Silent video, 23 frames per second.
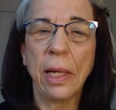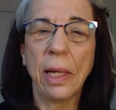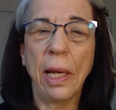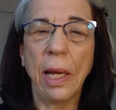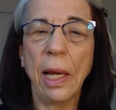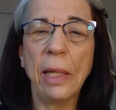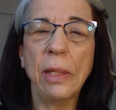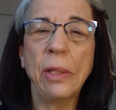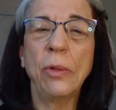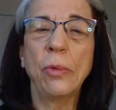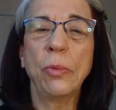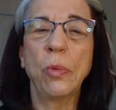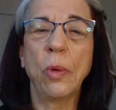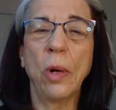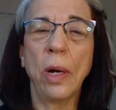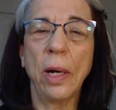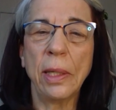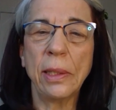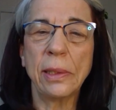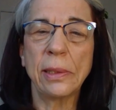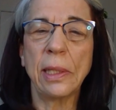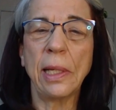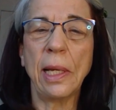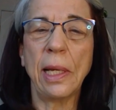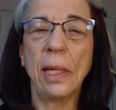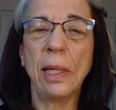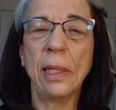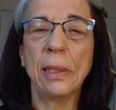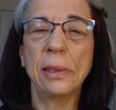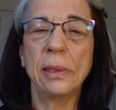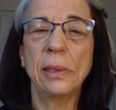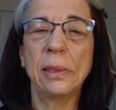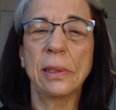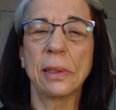And you want to
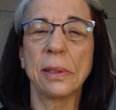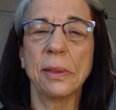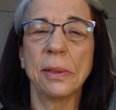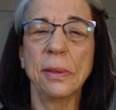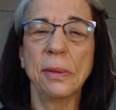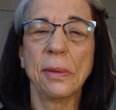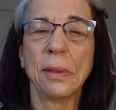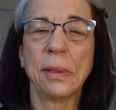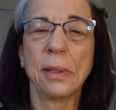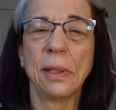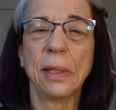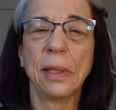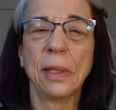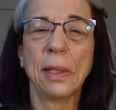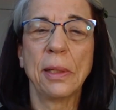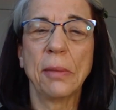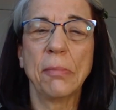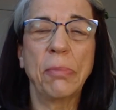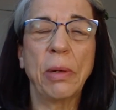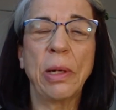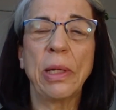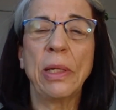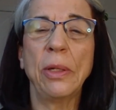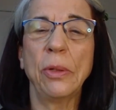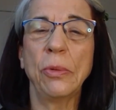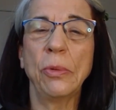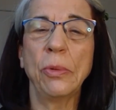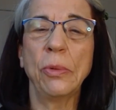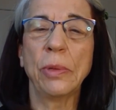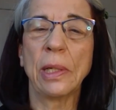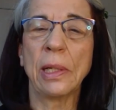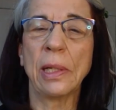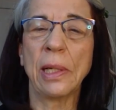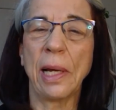answer, but
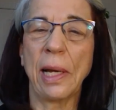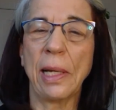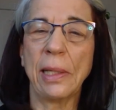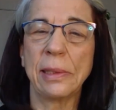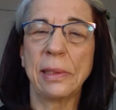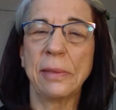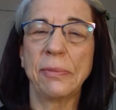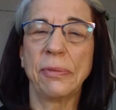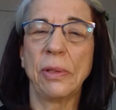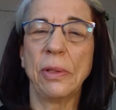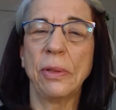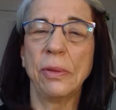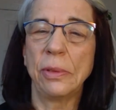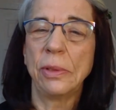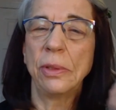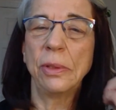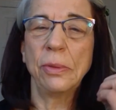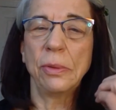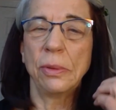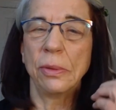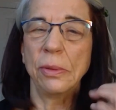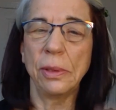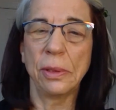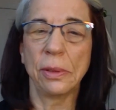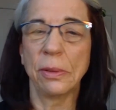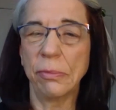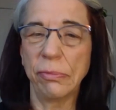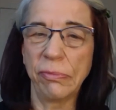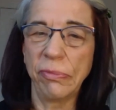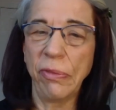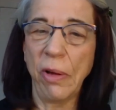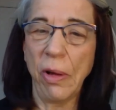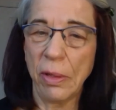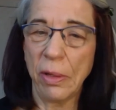you realize if you do,
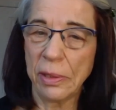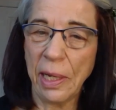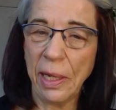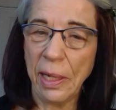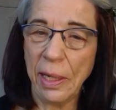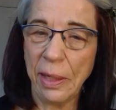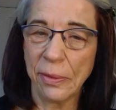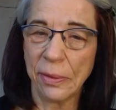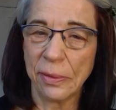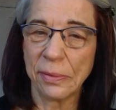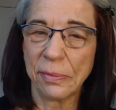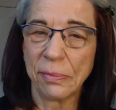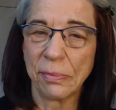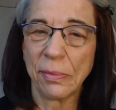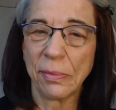you'll fall down.